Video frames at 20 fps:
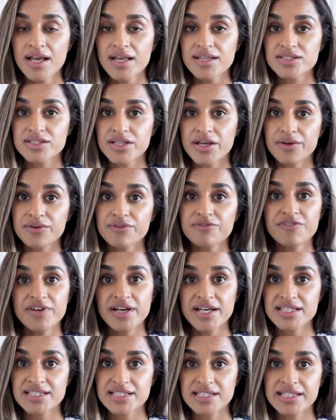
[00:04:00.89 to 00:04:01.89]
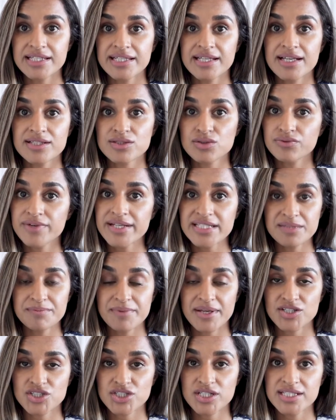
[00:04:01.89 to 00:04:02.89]
So firstly, as already
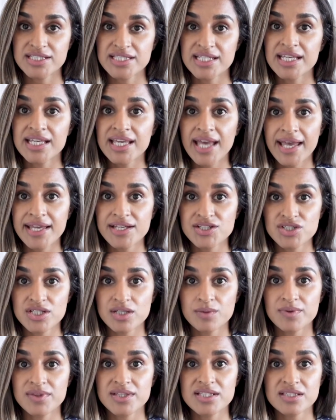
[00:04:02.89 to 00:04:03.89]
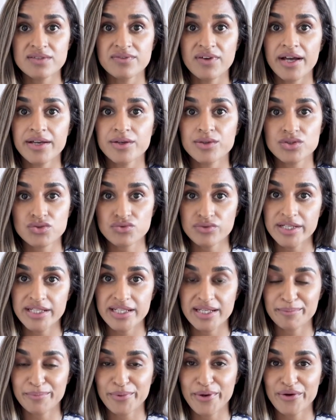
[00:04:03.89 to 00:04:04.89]
mentioned, engaging with the cervical
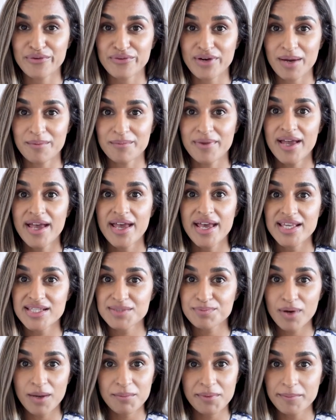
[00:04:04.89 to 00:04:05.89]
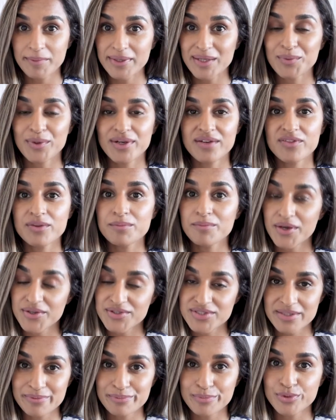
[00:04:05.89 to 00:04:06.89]
screening programme is probably one of the
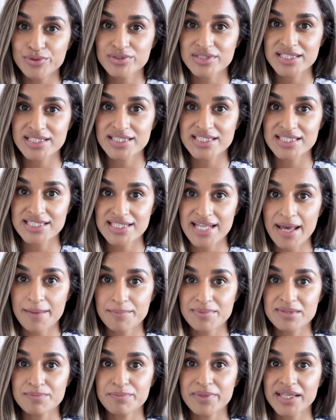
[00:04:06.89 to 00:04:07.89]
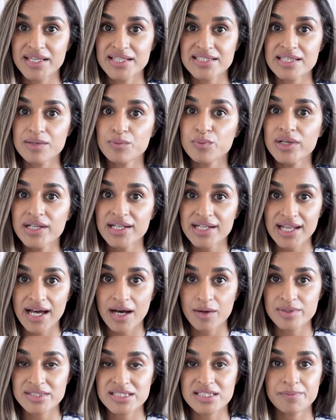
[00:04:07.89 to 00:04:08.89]
most important steps because it will
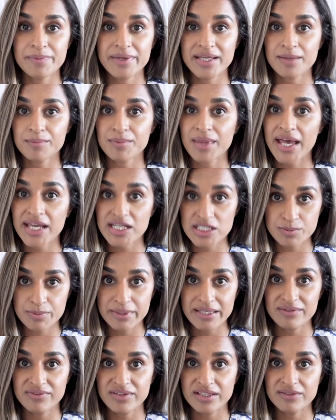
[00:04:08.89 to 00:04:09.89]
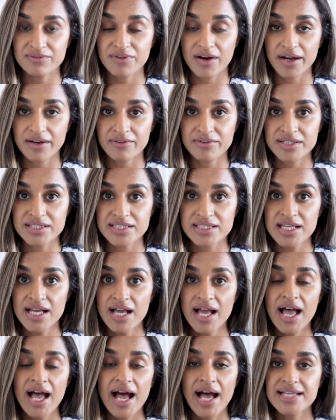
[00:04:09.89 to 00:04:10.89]
allow us to pick up the HPV virus
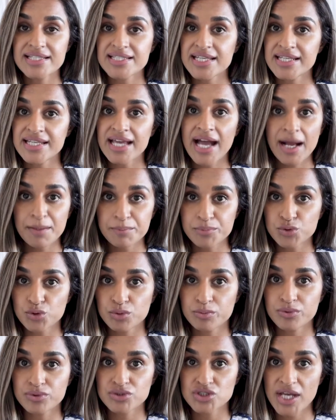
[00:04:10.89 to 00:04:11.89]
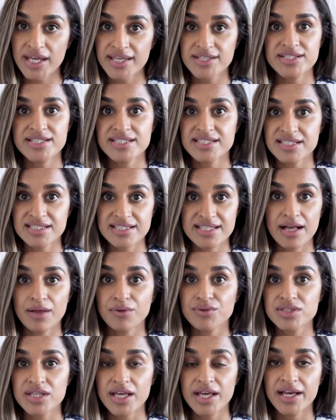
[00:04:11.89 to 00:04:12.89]
and any abnormal changes to
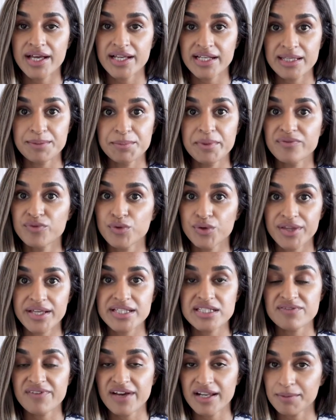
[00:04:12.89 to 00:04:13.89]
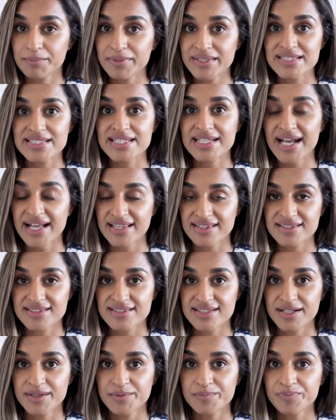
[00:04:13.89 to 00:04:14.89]
cells early before they develop into
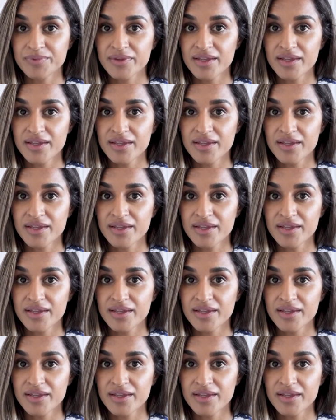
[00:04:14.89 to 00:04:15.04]
cancer.